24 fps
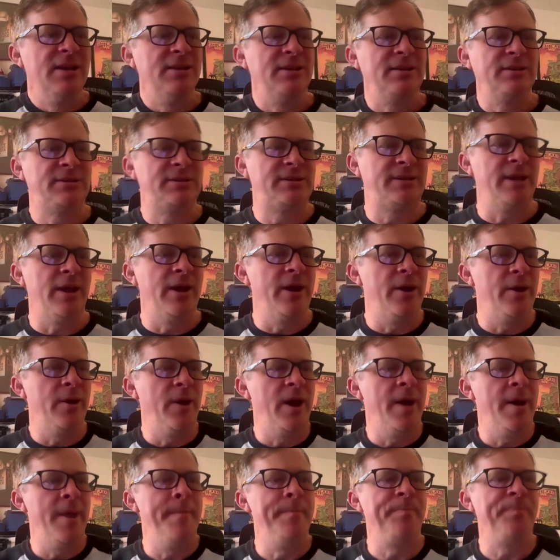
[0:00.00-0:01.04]

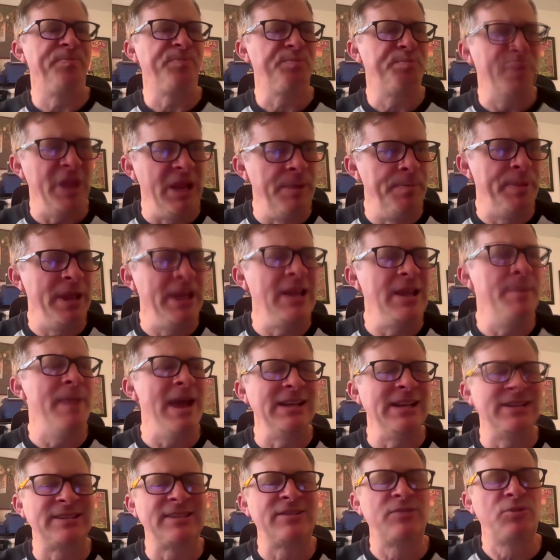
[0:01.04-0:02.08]
So and piggy
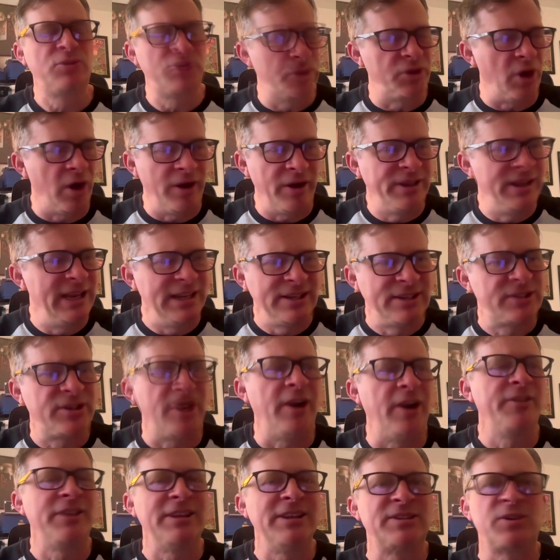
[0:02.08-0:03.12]
banks did
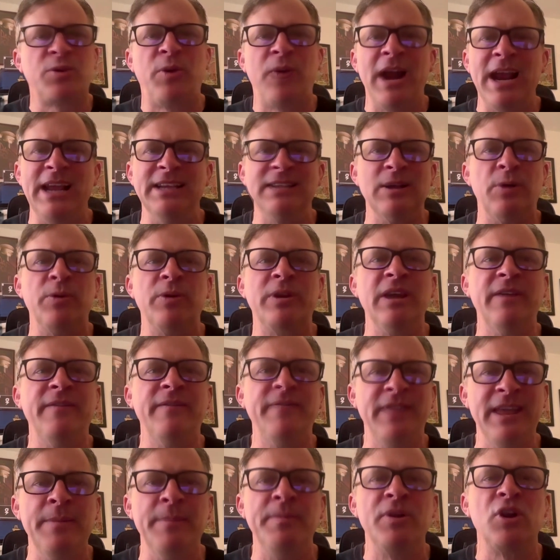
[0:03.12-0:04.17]
start this craze. I'll give
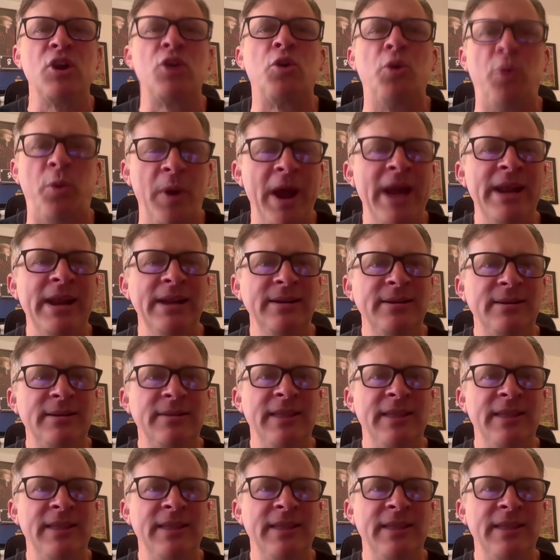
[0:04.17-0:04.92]
them credit.